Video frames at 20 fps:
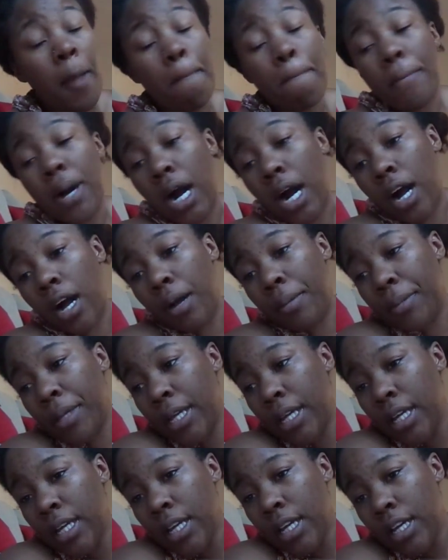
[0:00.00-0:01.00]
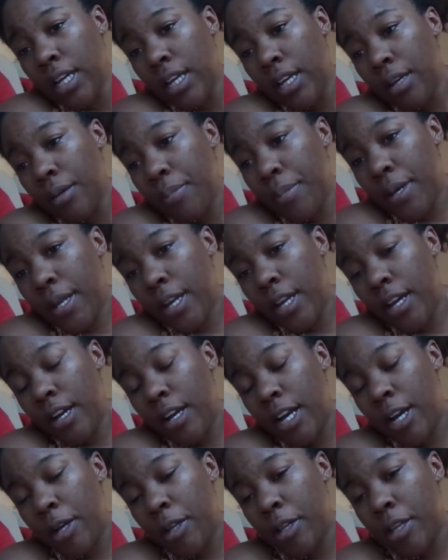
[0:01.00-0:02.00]
Bomb. But
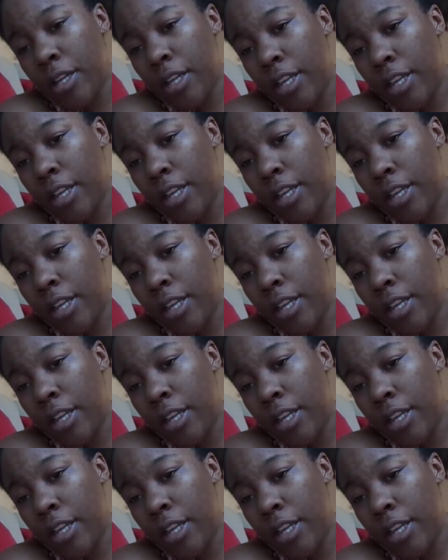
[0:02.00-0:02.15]
uh